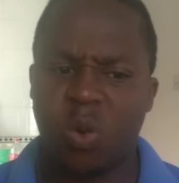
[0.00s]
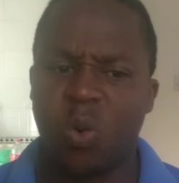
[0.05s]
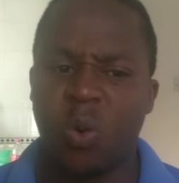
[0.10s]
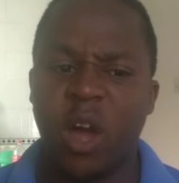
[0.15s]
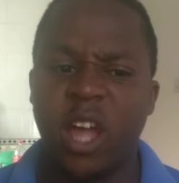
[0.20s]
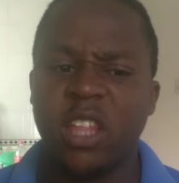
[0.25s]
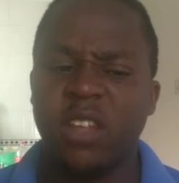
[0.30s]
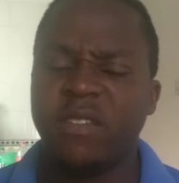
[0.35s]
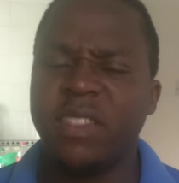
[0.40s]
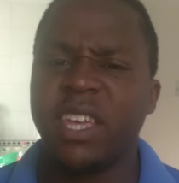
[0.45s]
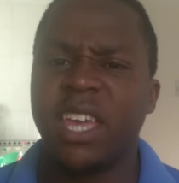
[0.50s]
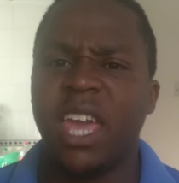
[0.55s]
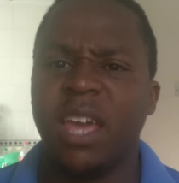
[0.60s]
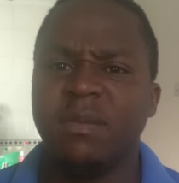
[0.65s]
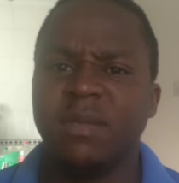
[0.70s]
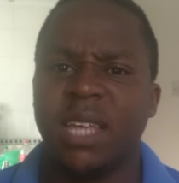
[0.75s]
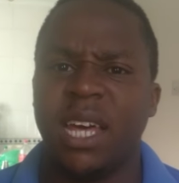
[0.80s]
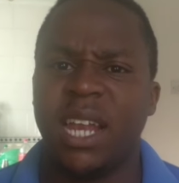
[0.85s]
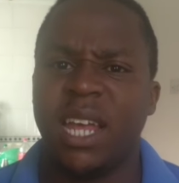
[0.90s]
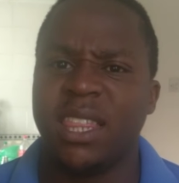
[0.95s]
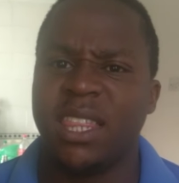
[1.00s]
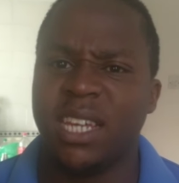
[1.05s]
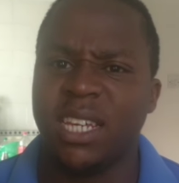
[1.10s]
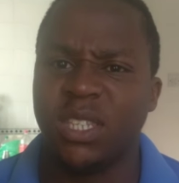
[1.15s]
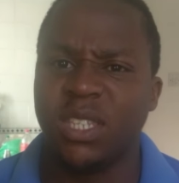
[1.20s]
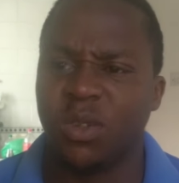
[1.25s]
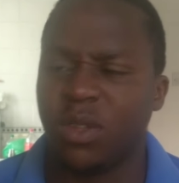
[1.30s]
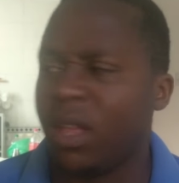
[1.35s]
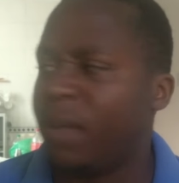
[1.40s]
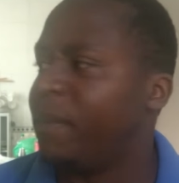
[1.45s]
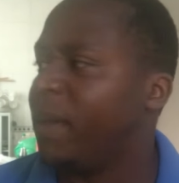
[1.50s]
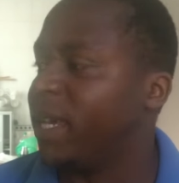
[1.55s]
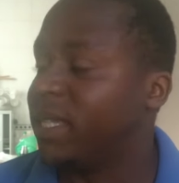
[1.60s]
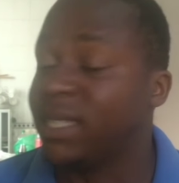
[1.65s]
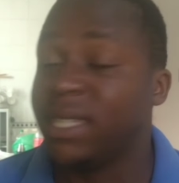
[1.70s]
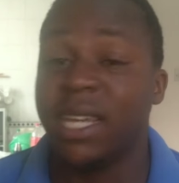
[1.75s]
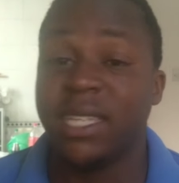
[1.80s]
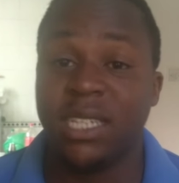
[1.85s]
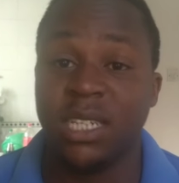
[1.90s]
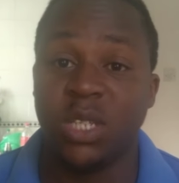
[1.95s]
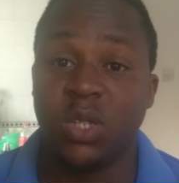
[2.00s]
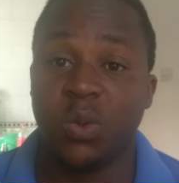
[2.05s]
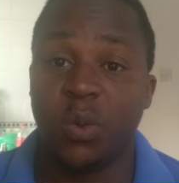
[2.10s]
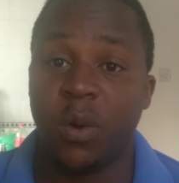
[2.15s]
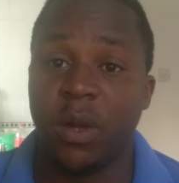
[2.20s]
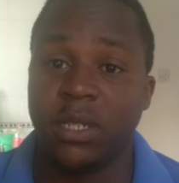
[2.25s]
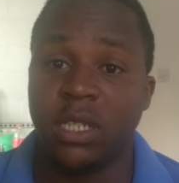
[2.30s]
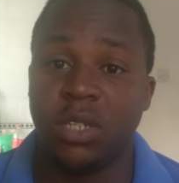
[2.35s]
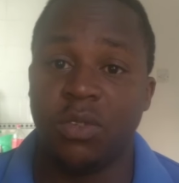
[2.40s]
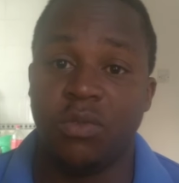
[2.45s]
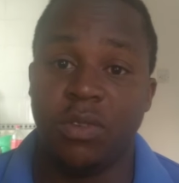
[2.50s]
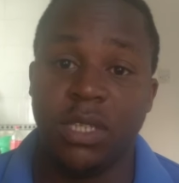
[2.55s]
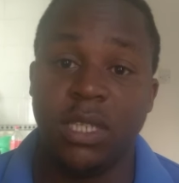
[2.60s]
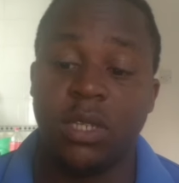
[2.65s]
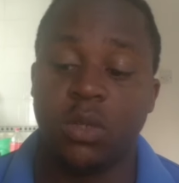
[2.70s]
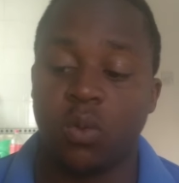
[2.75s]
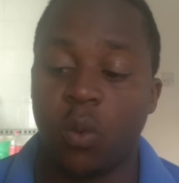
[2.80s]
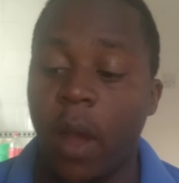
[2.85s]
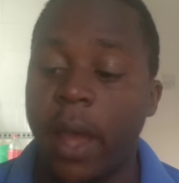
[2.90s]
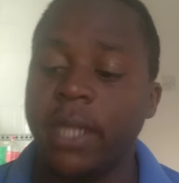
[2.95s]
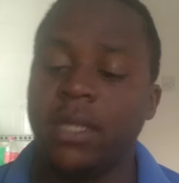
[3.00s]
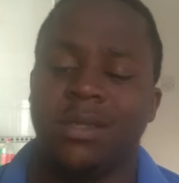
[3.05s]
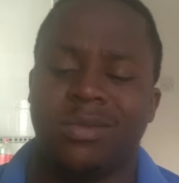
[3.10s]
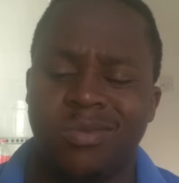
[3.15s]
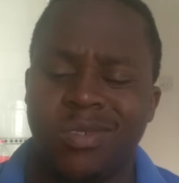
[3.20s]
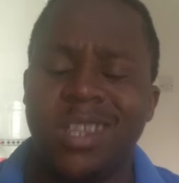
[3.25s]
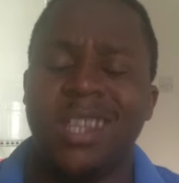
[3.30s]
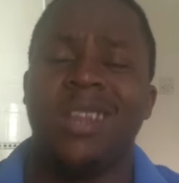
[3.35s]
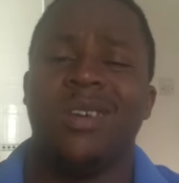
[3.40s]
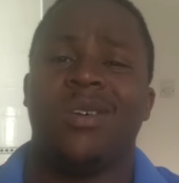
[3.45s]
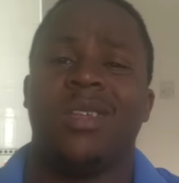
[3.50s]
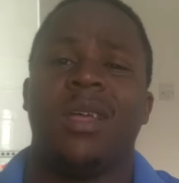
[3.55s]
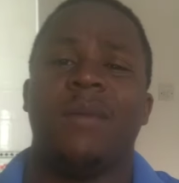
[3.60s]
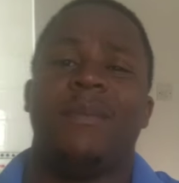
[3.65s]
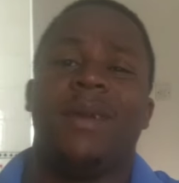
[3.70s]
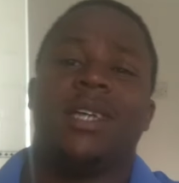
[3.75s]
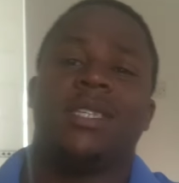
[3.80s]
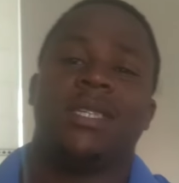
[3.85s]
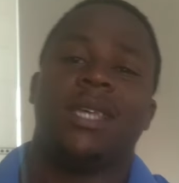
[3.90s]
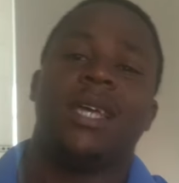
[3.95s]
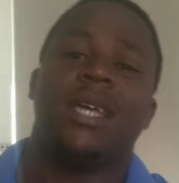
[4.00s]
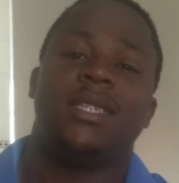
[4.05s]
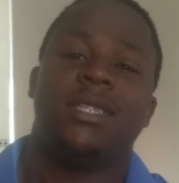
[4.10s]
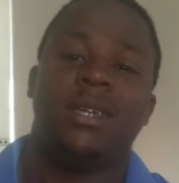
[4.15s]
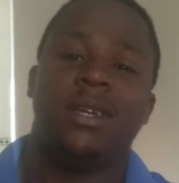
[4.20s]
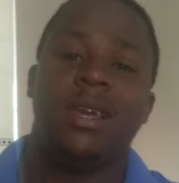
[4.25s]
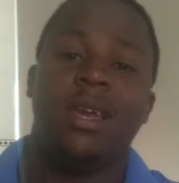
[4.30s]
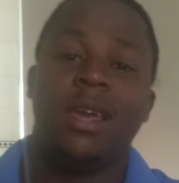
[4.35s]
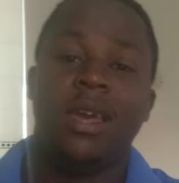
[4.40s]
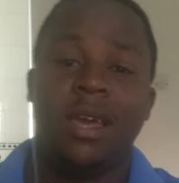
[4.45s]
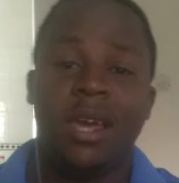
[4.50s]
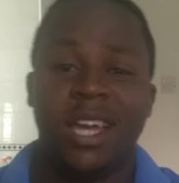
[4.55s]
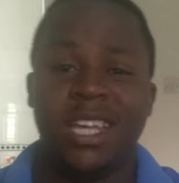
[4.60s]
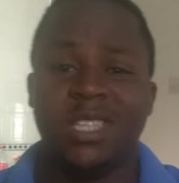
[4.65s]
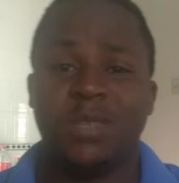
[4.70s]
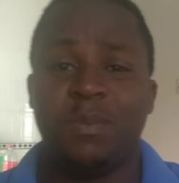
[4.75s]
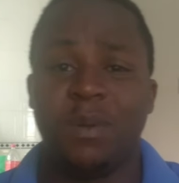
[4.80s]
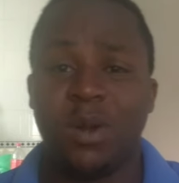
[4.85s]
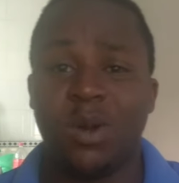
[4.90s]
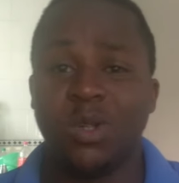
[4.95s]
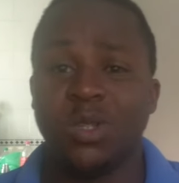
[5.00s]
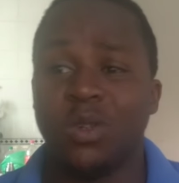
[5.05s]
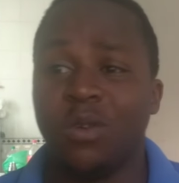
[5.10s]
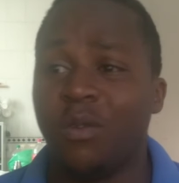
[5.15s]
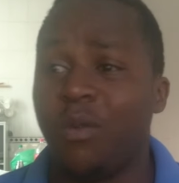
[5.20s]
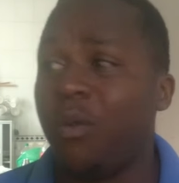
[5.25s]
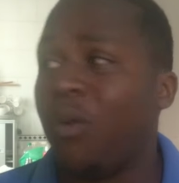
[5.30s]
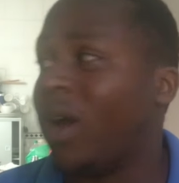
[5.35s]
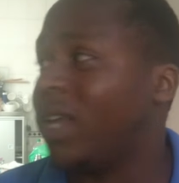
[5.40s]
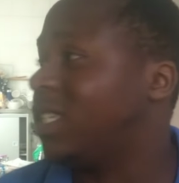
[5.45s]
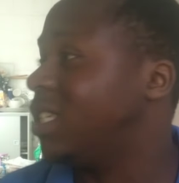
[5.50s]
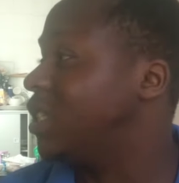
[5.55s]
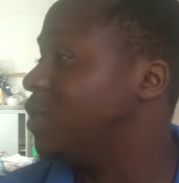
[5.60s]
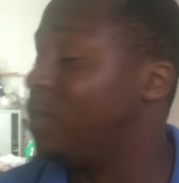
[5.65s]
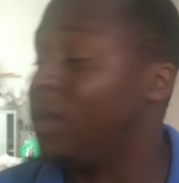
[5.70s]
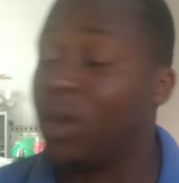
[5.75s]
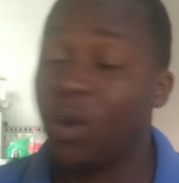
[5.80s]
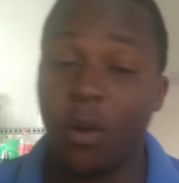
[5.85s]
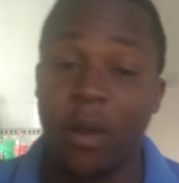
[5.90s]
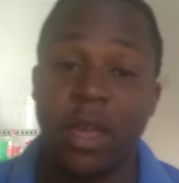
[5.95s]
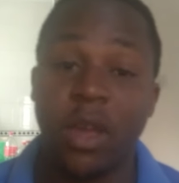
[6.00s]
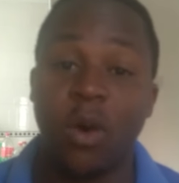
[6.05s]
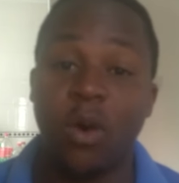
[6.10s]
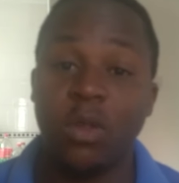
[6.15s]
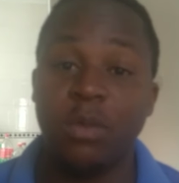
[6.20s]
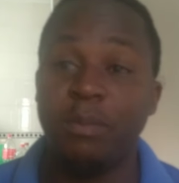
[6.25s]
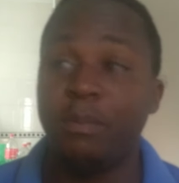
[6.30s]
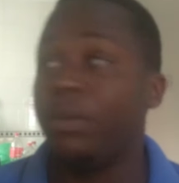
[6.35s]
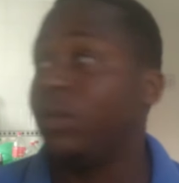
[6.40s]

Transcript: one of the games that I think is going to be exciting to watch. The reason why it's really going to be exciting is because of what has been going on